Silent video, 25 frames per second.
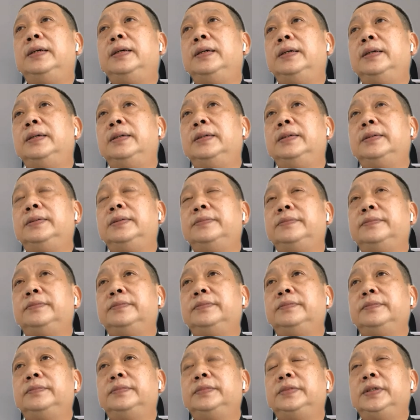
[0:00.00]

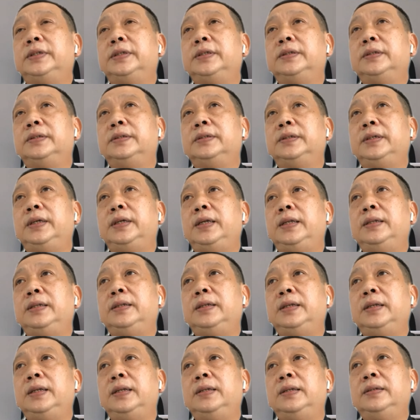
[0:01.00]
Um, uh,
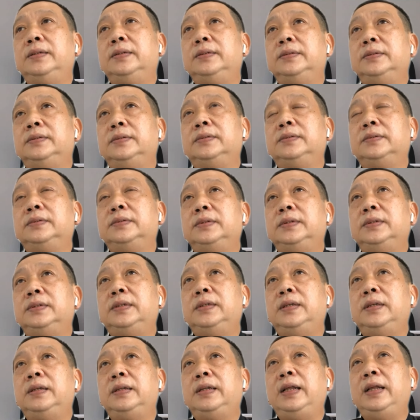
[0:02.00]
and, and
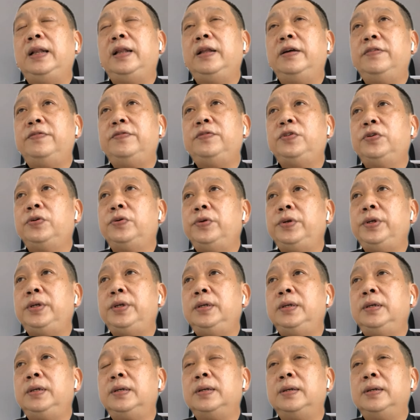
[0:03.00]
they love
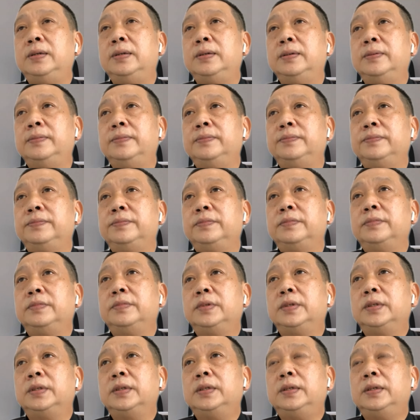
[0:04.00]
doing
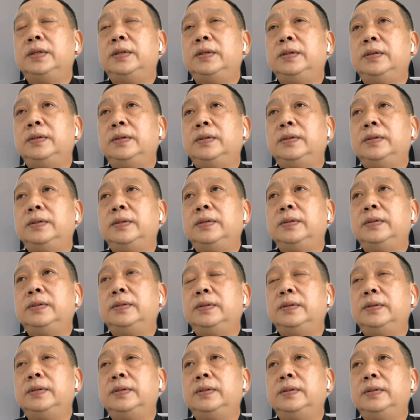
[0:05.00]
um,
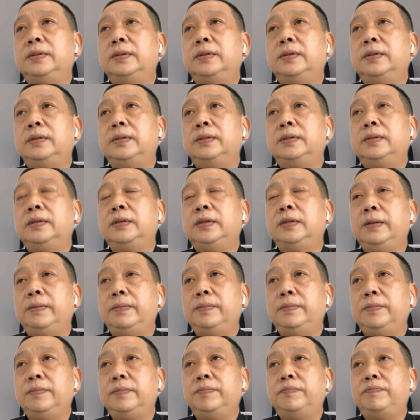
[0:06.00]
uh,
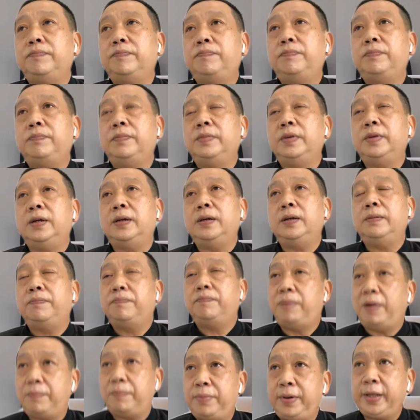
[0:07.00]
uh,
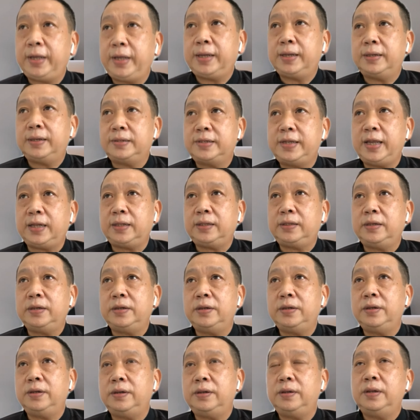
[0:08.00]
public
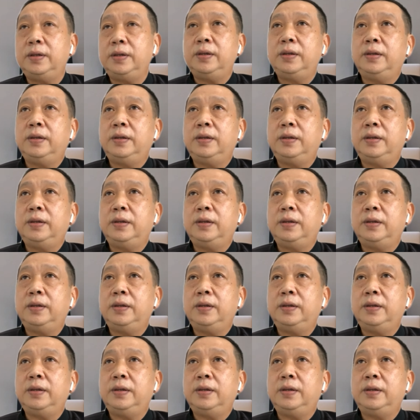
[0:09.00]
sector